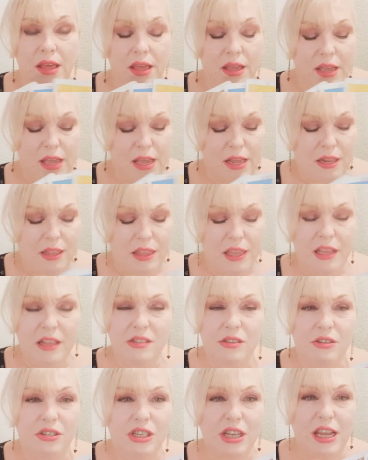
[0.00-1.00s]
You,
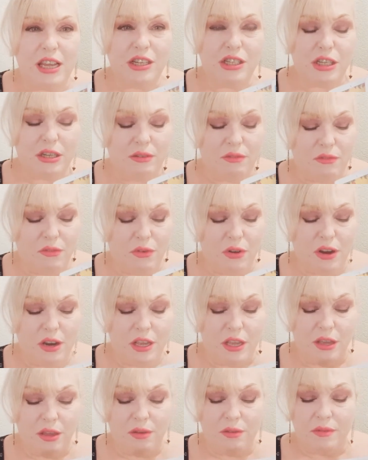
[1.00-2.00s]
things are changing for
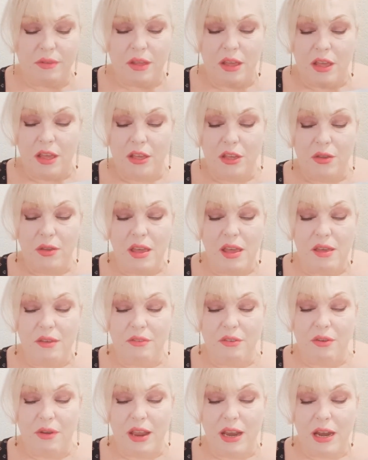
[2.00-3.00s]
you. You
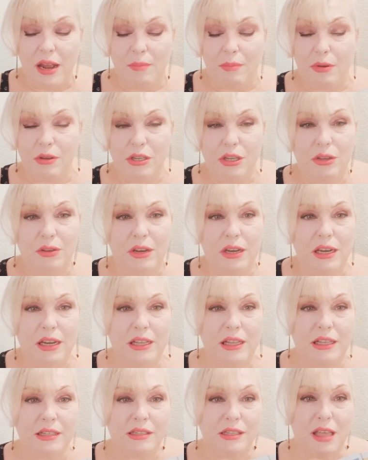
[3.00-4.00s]
have great opportunity
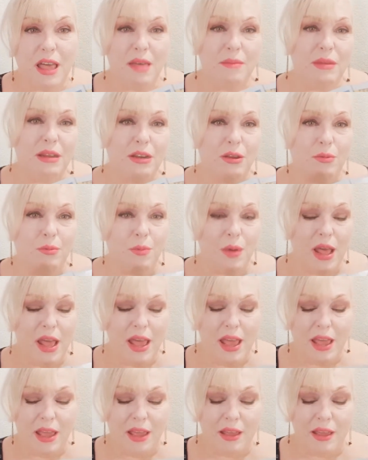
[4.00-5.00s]
that's coming your
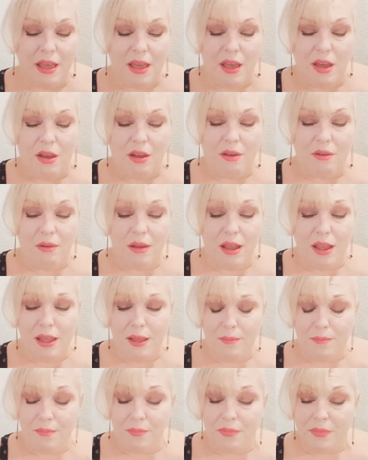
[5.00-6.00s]
way, all
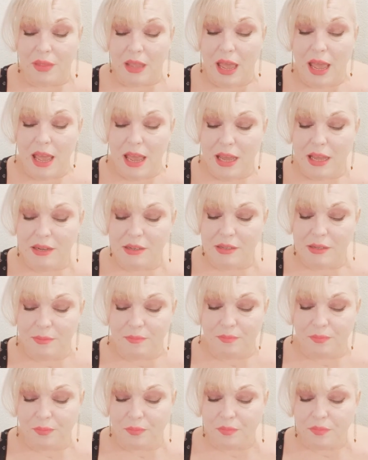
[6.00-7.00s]
right? And
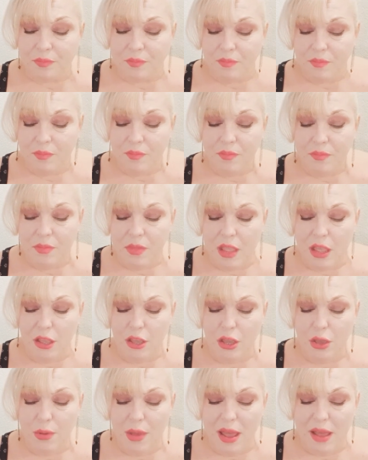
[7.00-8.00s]

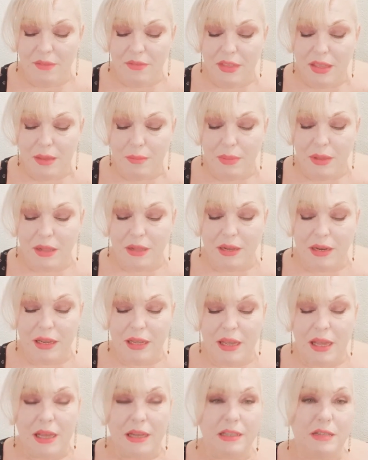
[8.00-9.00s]
you have the
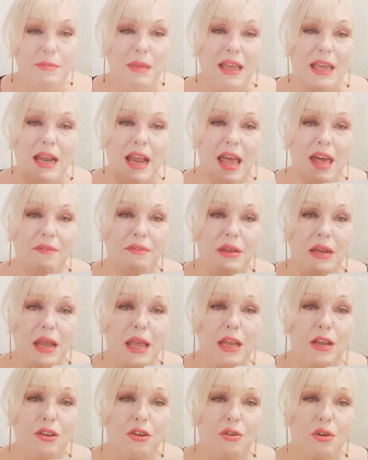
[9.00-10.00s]
ability to make it happen.
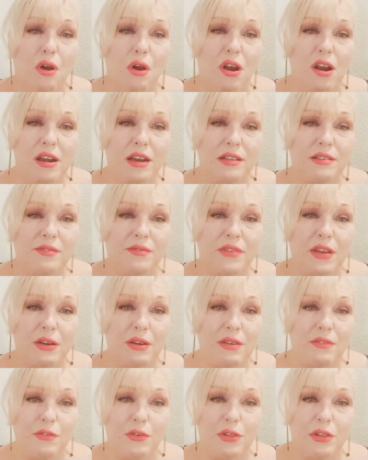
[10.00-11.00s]
And your heart is
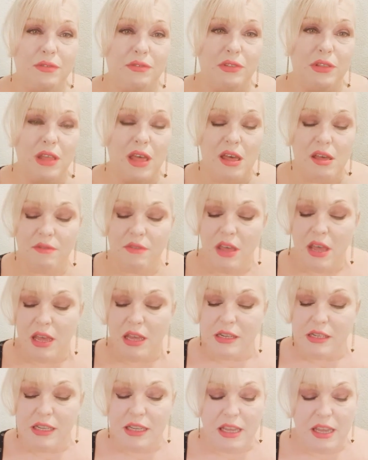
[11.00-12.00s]
very full of love
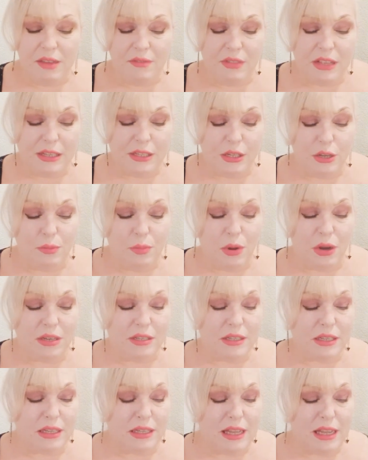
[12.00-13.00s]
to give this new
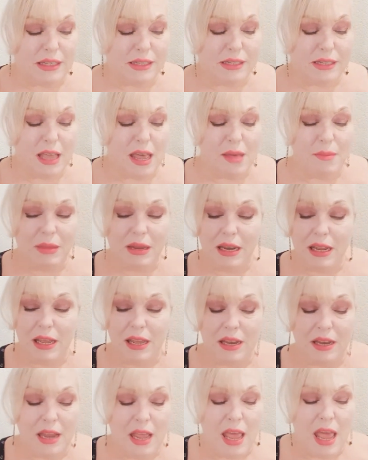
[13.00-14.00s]
person that's coming in.